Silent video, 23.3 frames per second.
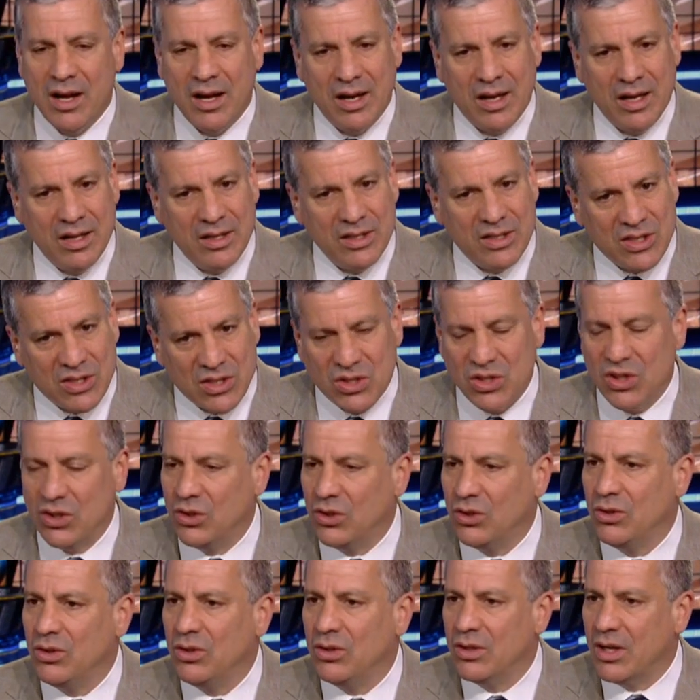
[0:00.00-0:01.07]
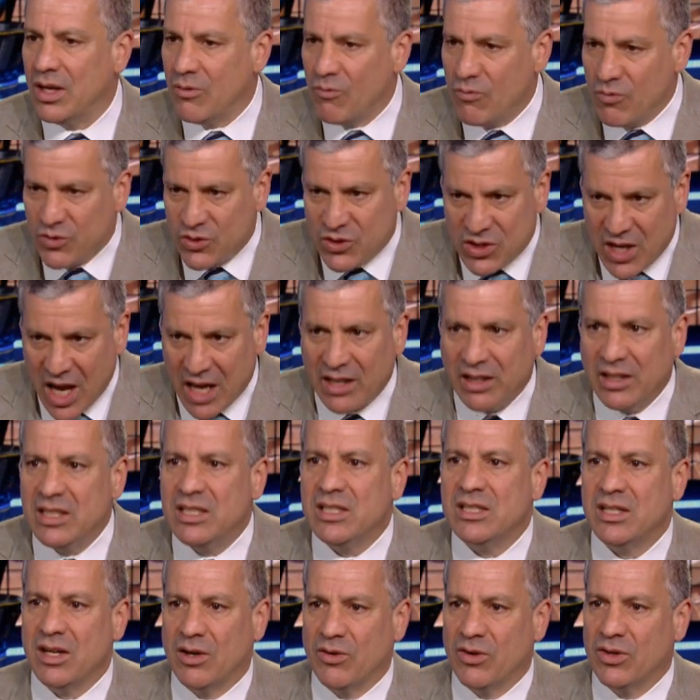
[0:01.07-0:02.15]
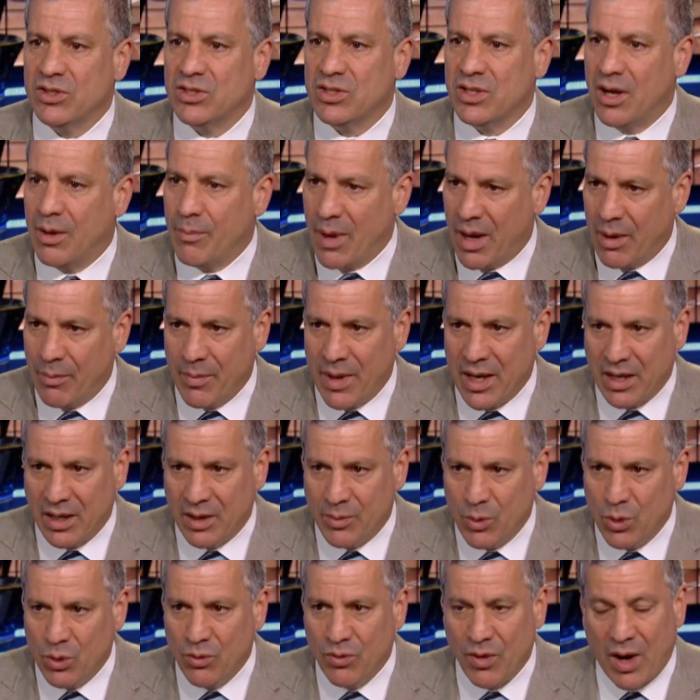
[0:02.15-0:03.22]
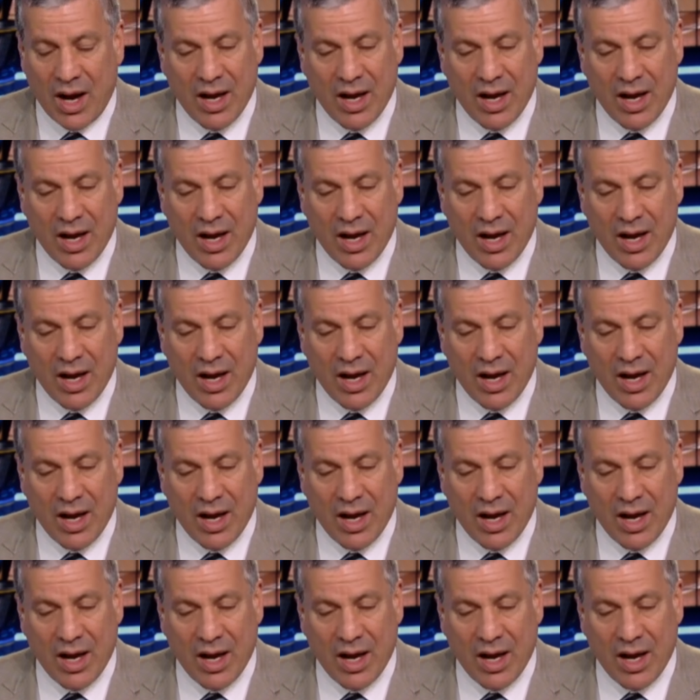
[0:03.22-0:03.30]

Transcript: he is still deadly serious about making a move.